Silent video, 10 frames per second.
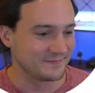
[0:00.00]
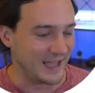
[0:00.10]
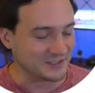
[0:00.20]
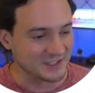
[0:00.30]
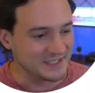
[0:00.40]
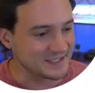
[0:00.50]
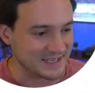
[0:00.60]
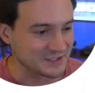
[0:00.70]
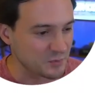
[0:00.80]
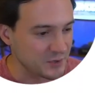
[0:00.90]
Actually, these
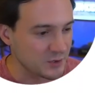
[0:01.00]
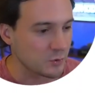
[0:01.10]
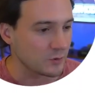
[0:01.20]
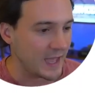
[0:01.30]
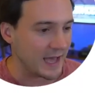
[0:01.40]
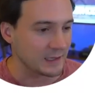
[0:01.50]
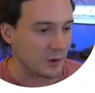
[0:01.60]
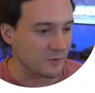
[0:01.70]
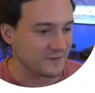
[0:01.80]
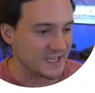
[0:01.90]
designs are pretty cool.
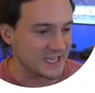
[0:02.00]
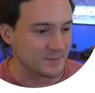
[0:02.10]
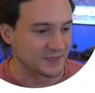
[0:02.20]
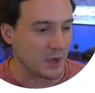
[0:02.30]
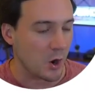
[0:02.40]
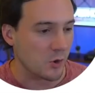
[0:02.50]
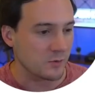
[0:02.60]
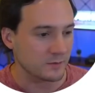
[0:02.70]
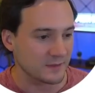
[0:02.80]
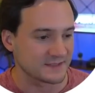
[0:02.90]
LOVE, but the
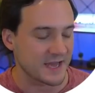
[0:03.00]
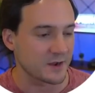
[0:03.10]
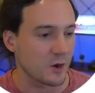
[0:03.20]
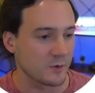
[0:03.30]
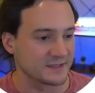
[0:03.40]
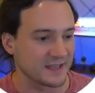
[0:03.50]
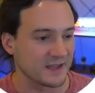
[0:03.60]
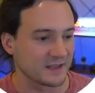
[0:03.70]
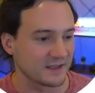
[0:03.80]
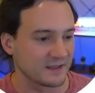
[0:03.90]
O is not a O. It's
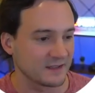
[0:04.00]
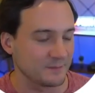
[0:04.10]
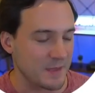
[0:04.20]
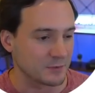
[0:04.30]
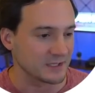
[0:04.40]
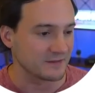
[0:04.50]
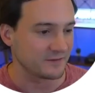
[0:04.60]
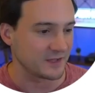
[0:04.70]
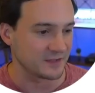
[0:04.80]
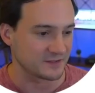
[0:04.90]
a maple
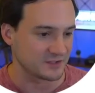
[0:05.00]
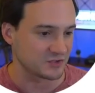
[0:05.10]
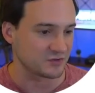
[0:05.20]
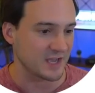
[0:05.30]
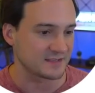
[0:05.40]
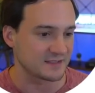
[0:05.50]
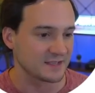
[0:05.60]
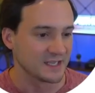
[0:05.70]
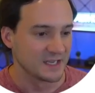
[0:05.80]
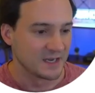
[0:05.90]
leaf, and it's distressed.
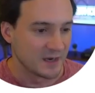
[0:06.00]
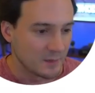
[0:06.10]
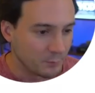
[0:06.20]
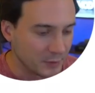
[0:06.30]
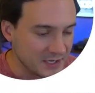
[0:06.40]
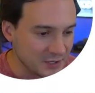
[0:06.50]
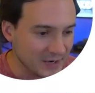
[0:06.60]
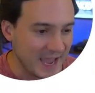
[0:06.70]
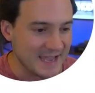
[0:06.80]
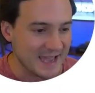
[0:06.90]
Bring
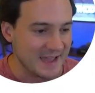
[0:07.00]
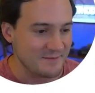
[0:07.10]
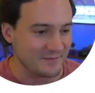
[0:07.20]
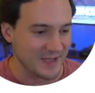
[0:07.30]
your A game